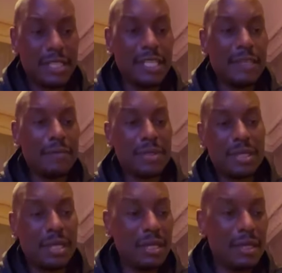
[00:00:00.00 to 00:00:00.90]

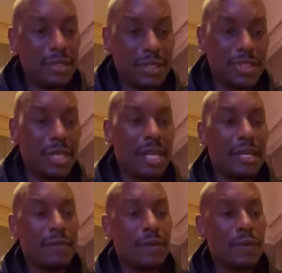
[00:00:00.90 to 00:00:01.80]
TMZ, The
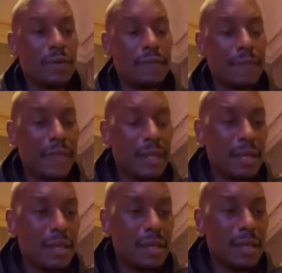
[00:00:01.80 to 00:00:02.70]
Shade Room,